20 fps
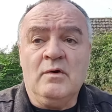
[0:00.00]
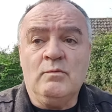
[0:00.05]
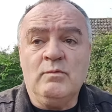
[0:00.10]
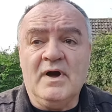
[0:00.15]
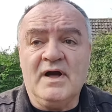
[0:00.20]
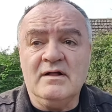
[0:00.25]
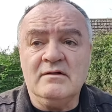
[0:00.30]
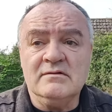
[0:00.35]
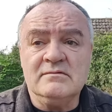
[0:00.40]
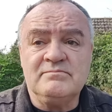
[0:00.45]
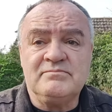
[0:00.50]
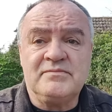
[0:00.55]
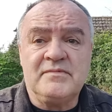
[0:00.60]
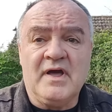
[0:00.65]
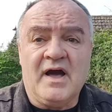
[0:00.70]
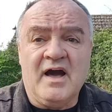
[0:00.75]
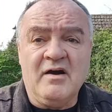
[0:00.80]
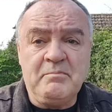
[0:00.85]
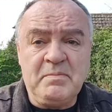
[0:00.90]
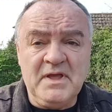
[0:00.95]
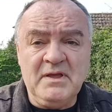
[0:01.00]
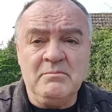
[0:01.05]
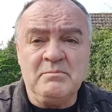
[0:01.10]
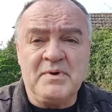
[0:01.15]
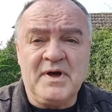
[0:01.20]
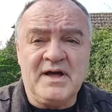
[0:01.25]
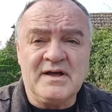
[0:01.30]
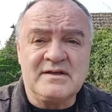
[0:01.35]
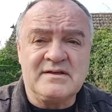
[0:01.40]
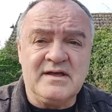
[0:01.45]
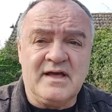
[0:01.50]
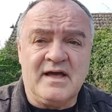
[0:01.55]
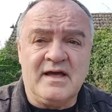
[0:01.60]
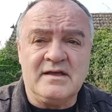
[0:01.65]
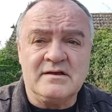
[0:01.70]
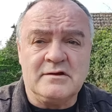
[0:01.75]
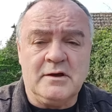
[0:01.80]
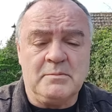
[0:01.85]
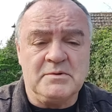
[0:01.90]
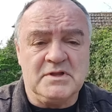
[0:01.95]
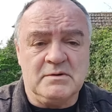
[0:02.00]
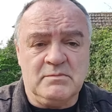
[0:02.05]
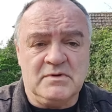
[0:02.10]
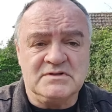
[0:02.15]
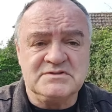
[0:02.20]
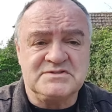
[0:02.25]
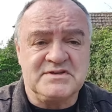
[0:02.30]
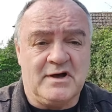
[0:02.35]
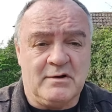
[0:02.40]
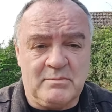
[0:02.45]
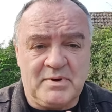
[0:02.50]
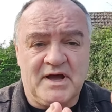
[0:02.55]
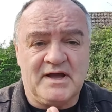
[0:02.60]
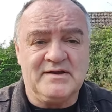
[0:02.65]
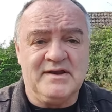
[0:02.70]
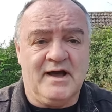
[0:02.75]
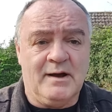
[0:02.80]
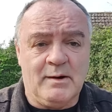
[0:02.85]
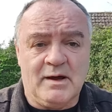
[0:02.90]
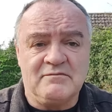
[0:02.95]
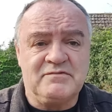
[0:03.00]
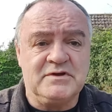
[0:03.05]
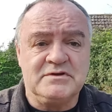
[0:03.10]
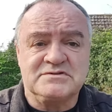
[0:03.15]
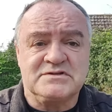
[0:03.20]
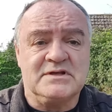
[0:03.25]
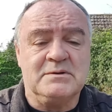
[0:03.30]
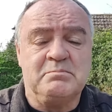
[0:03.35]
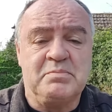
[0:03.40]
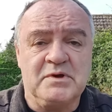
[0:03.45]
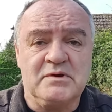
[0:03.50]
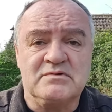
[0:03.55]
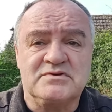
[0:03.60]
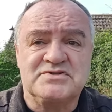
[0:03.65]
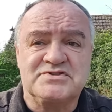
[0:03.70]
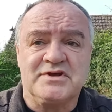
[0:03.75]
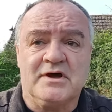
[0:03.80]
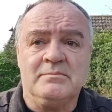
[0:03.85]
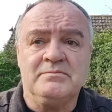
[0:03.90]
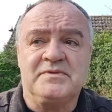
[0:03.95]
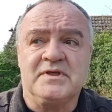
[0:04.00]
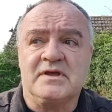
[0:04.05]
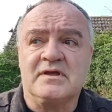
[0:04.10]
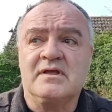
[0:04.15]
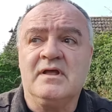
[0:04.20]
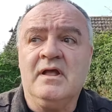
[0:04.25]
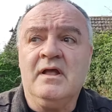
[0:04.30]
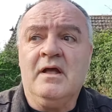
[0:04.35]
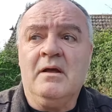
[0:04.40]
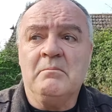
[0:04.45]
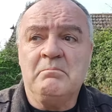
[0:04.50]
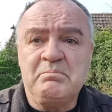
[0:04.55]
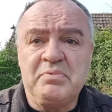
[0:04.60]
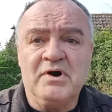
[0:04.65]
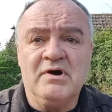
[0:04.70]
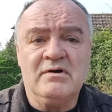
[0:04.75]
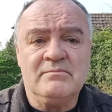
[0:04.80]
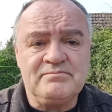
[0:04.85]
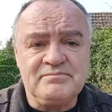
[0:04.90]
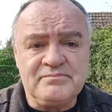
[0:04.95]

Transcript: Well, I've been back a couple of months on, by now I've usually booked something, but